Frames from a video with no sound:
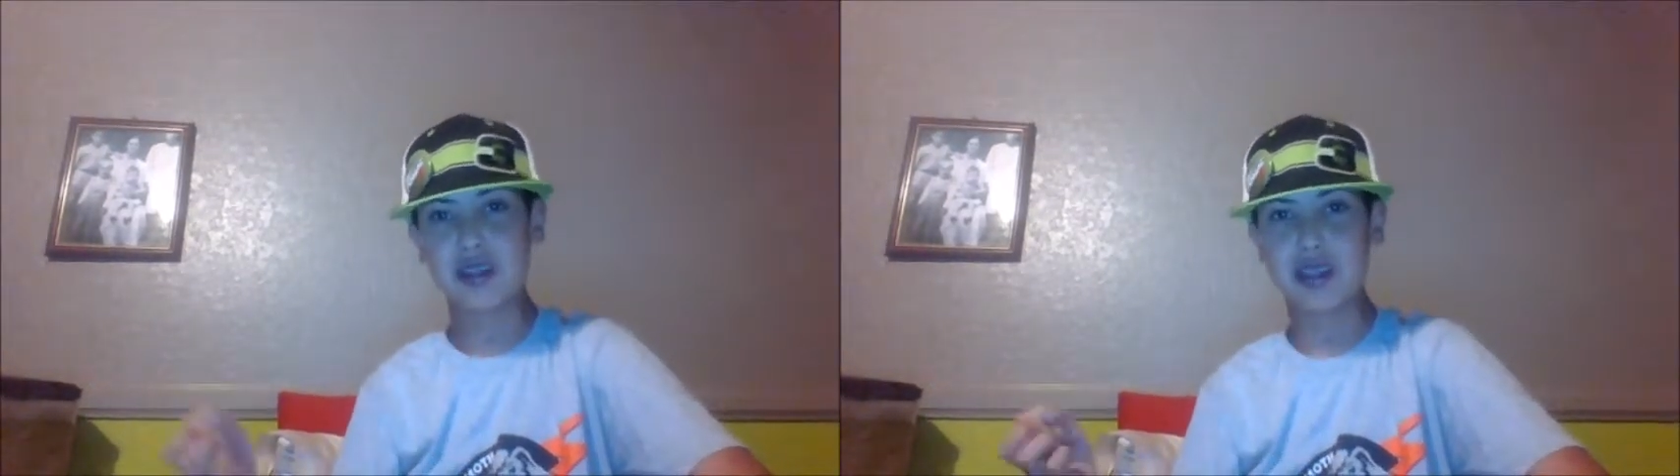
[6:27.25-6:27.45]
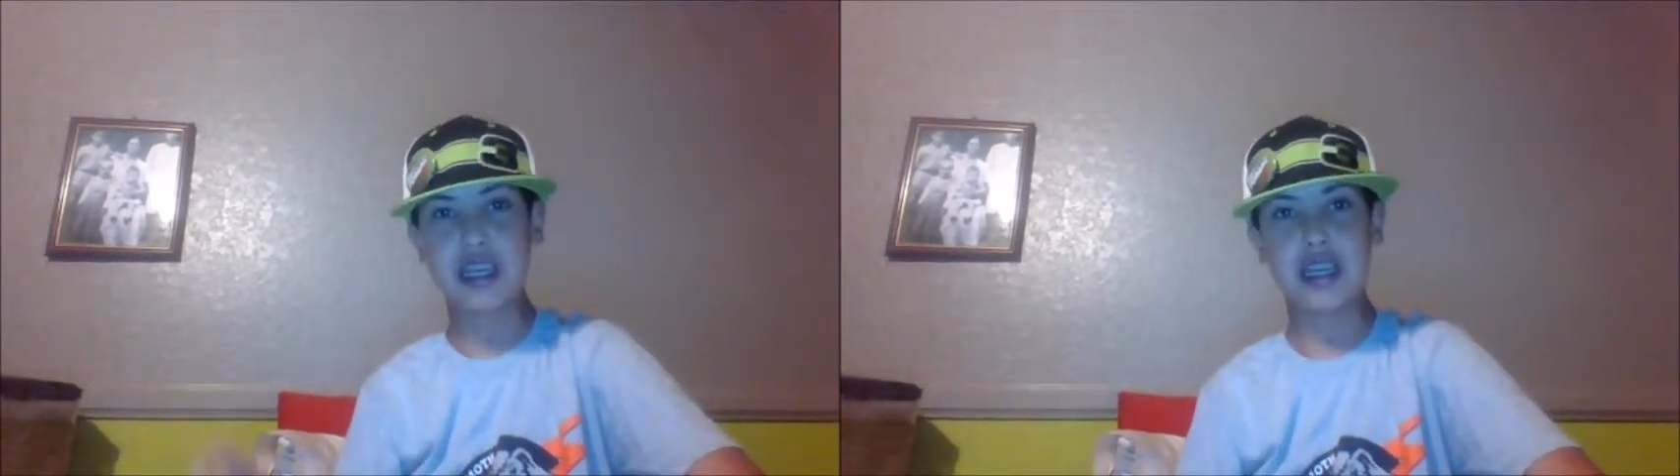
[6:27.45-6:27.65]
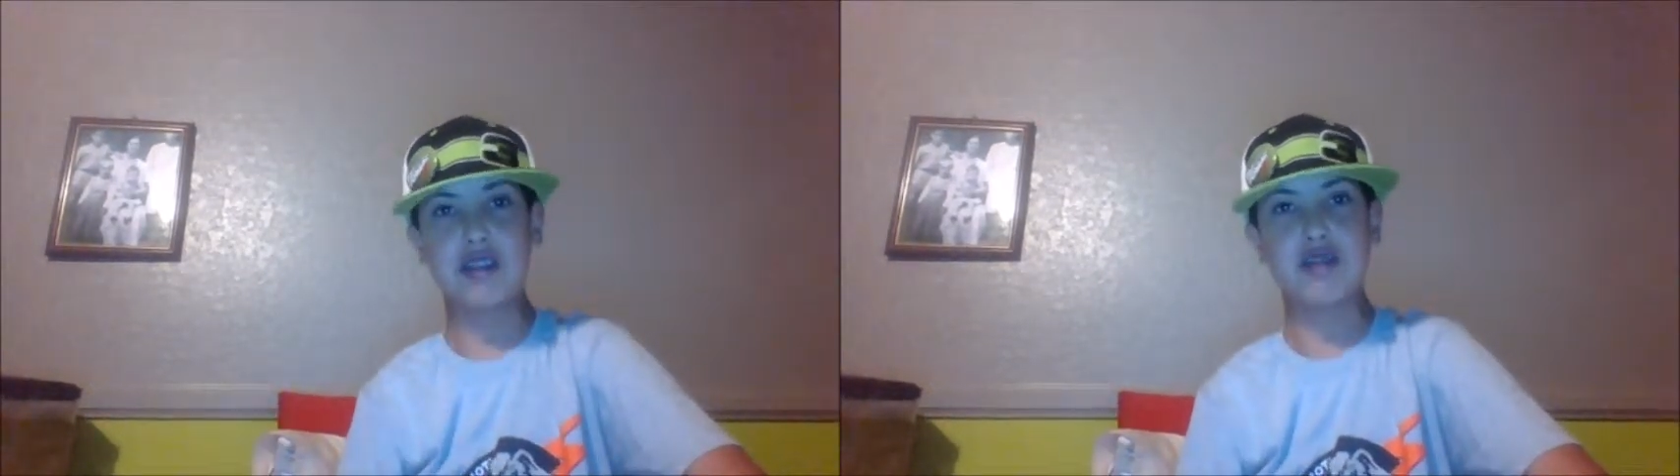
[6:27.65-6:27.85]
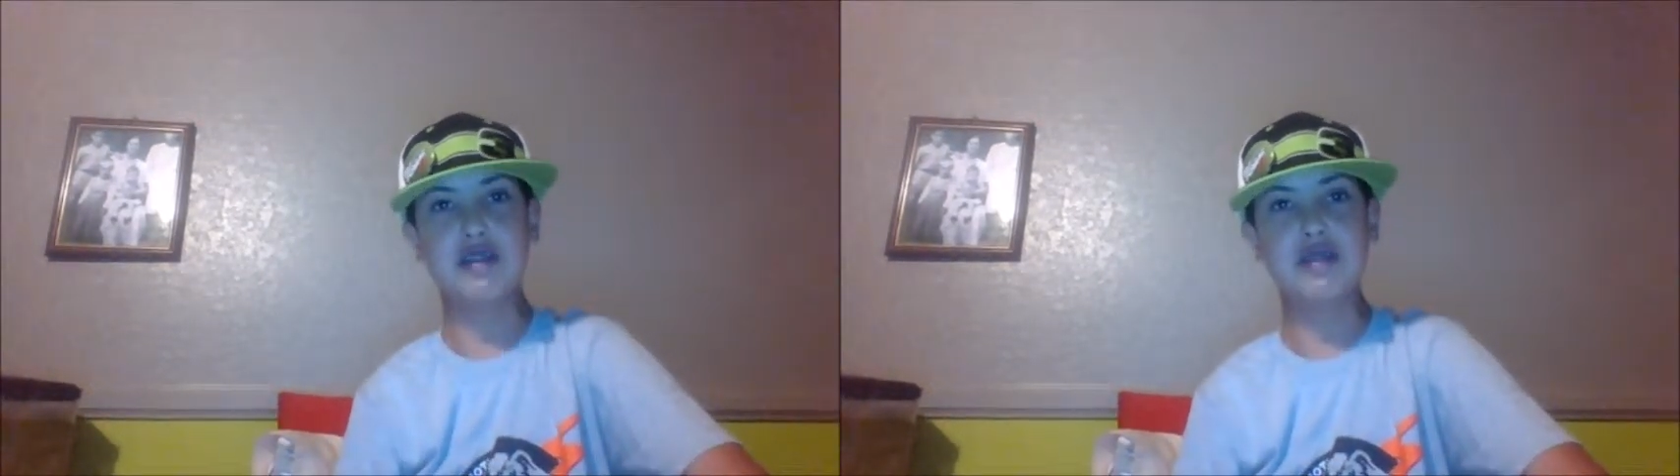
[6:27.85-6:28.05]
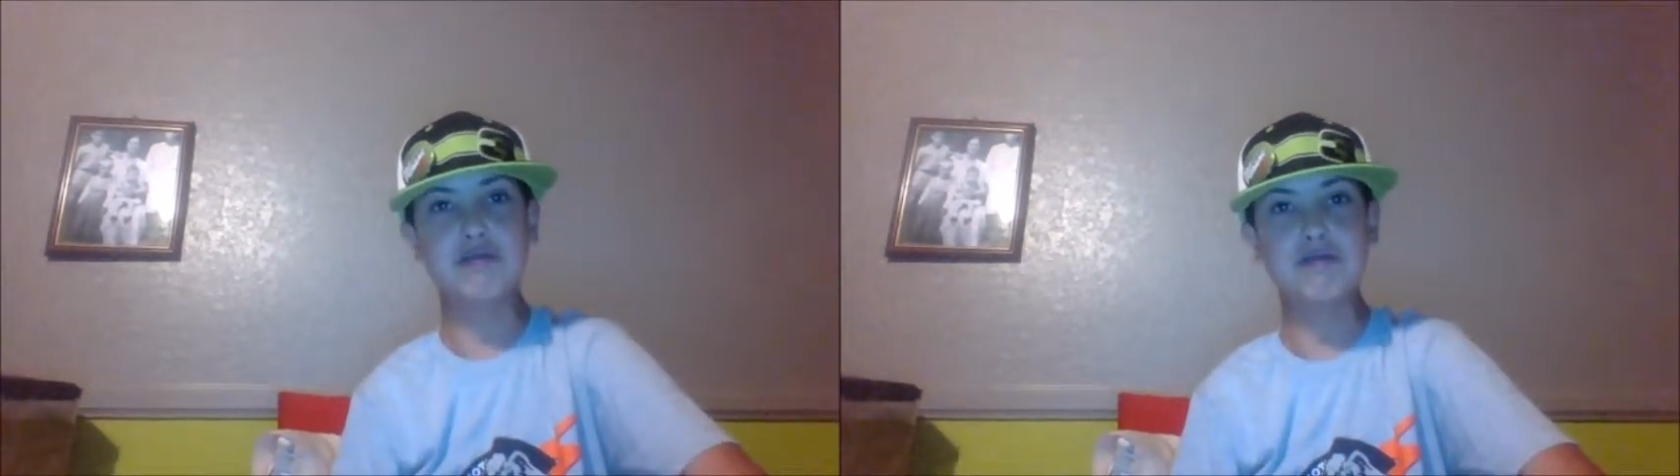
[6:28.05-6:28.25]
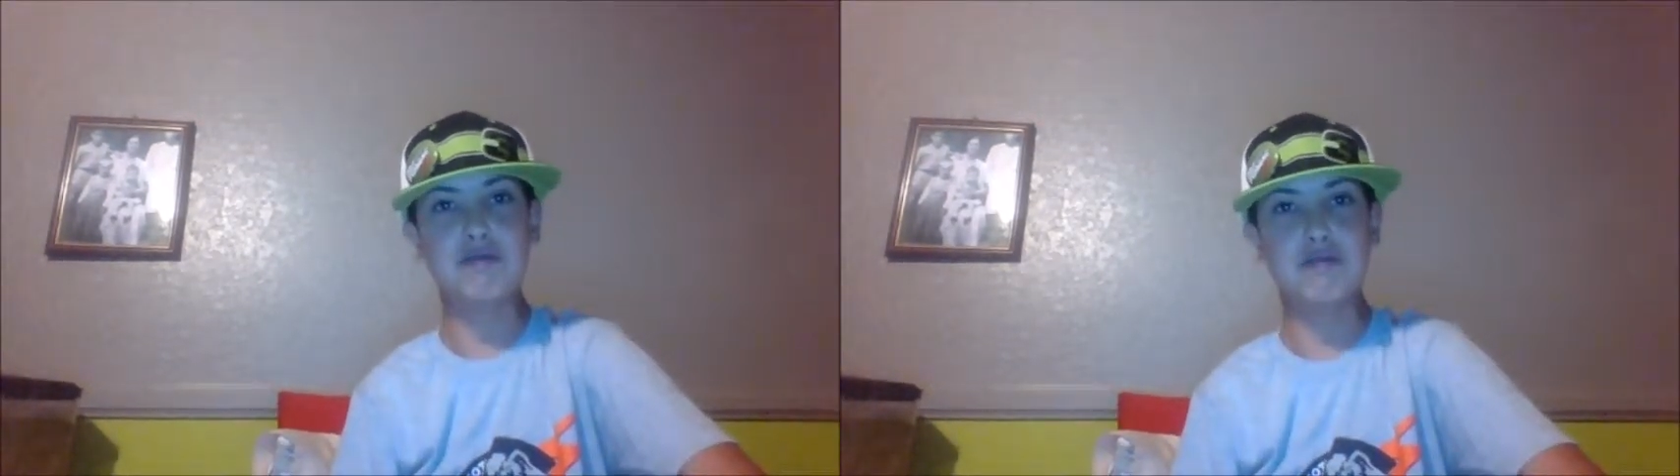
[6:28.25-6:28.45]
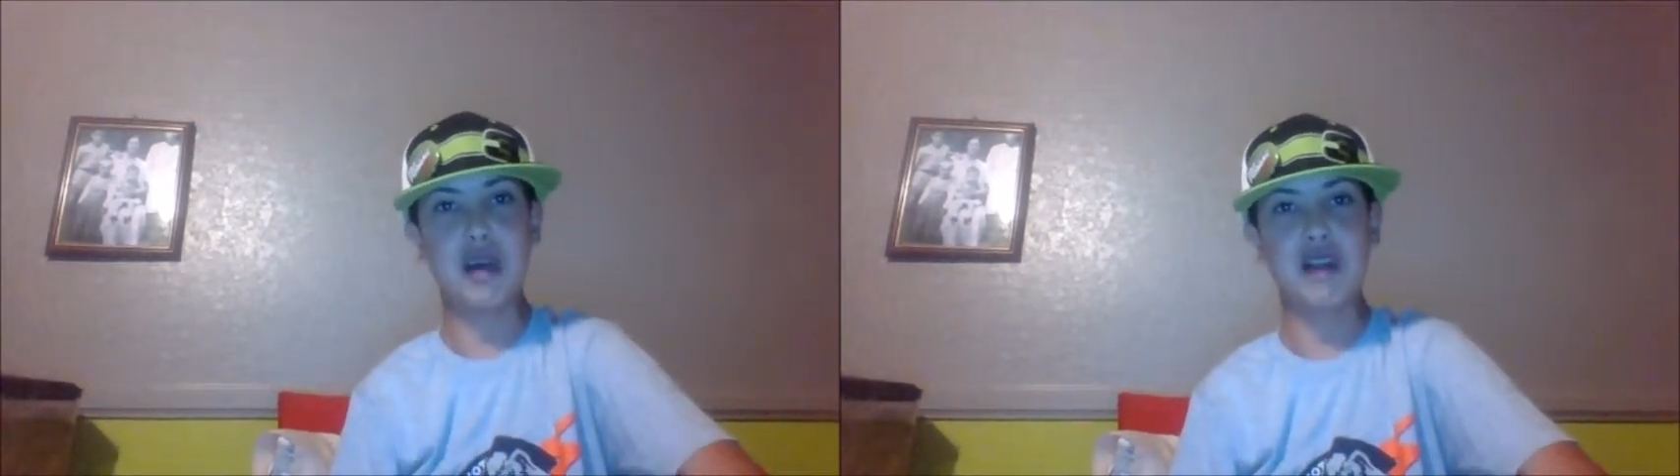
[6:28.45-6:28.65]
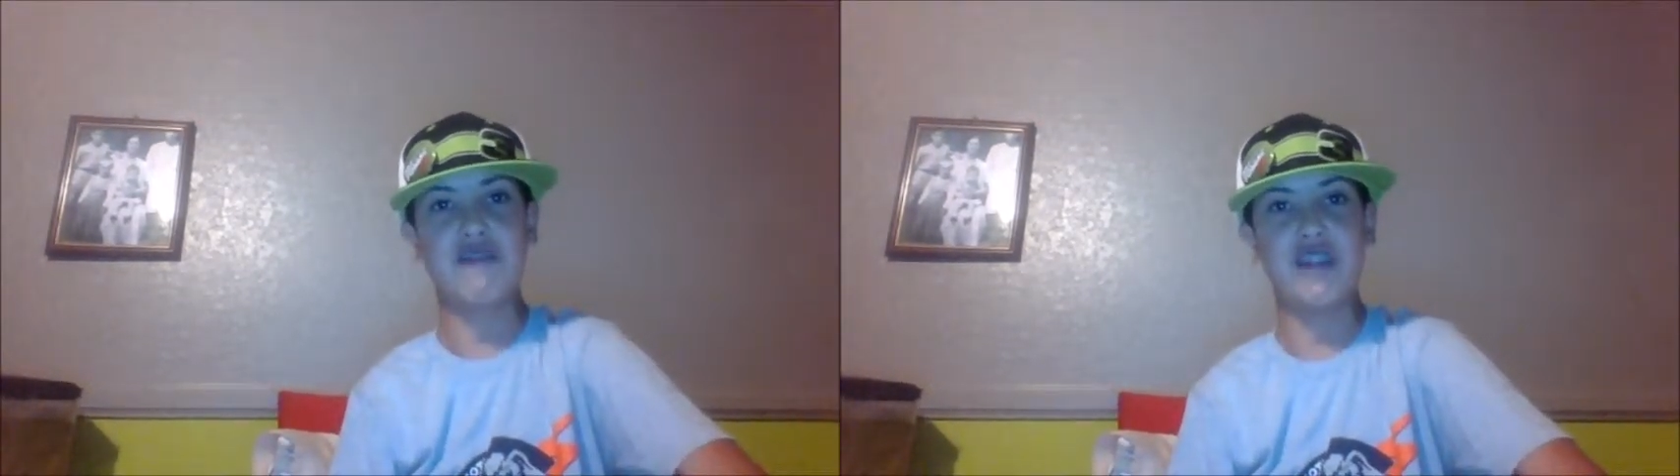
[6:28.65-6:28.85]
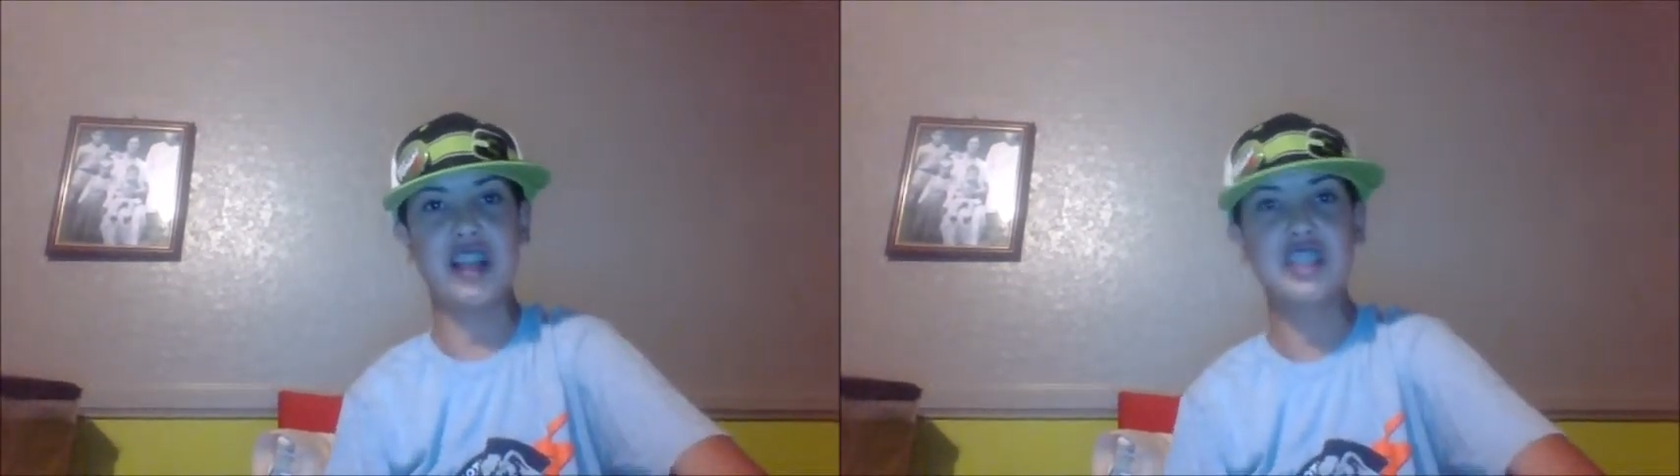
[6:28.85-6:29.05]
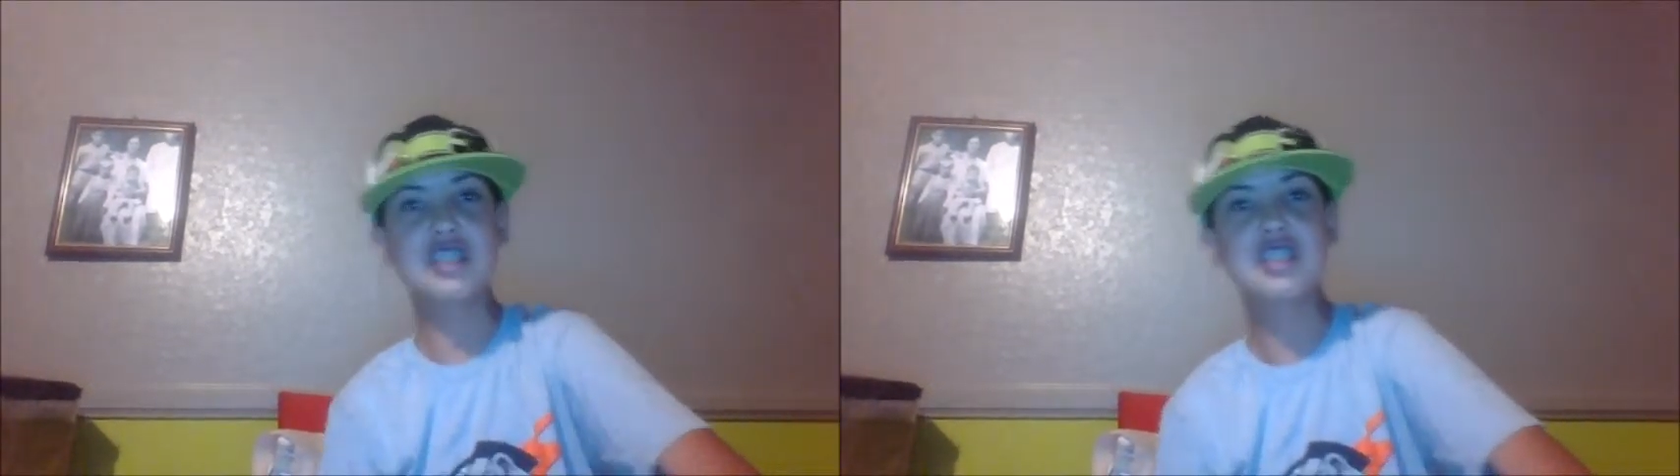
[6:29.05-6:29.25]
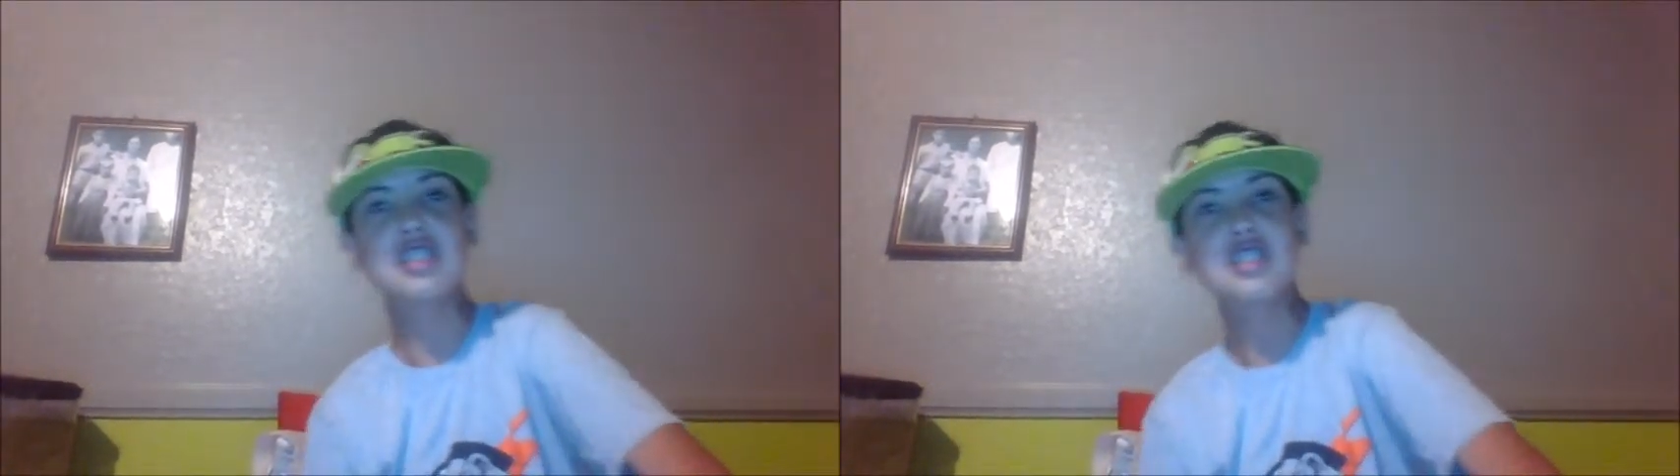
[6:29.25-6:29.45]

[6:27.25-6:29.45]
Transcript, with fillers: huge mud fest,